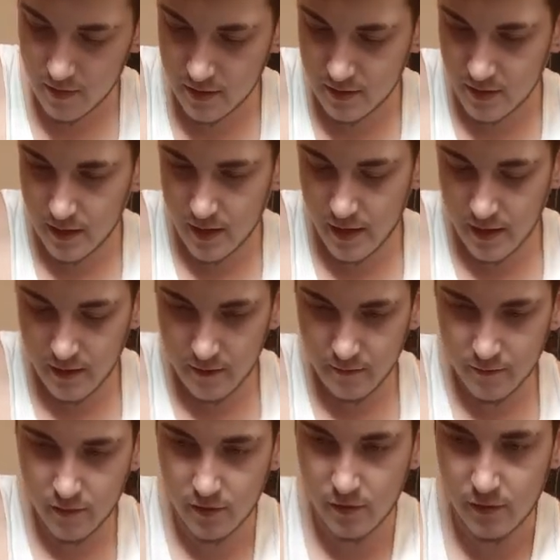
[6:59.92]
Because I
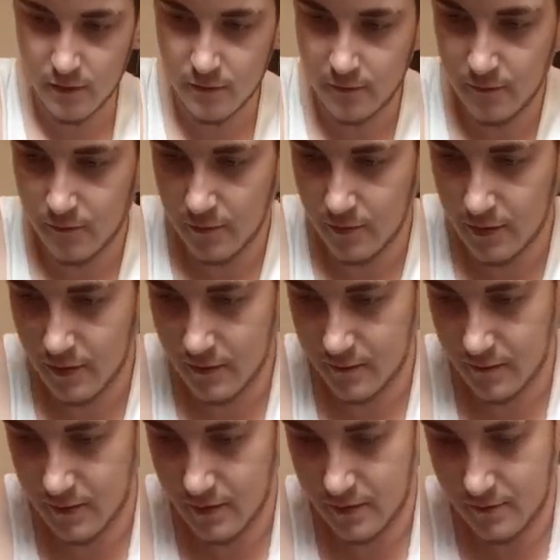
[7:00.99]
have all 4 of
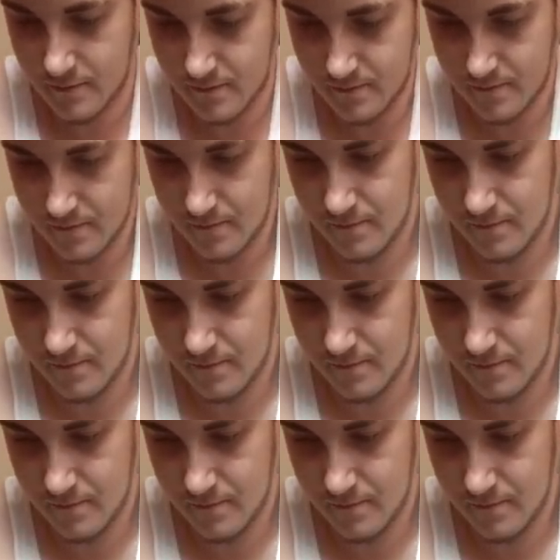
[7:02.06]
them.